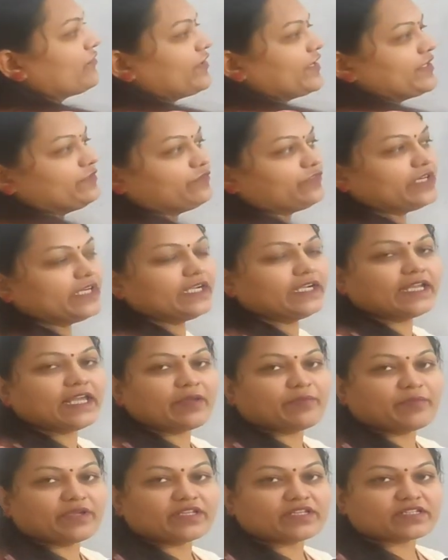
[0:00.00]
of an
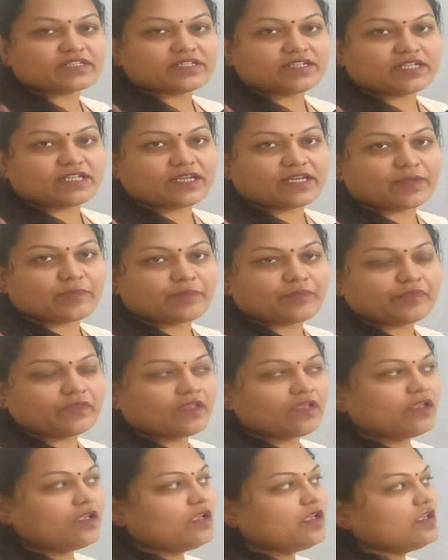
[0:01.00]
one-dimensional array.
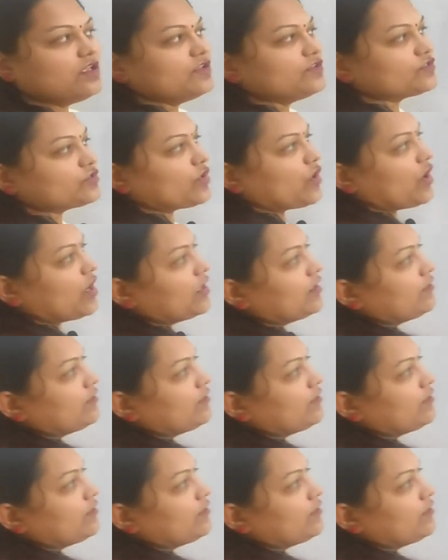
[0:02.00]
So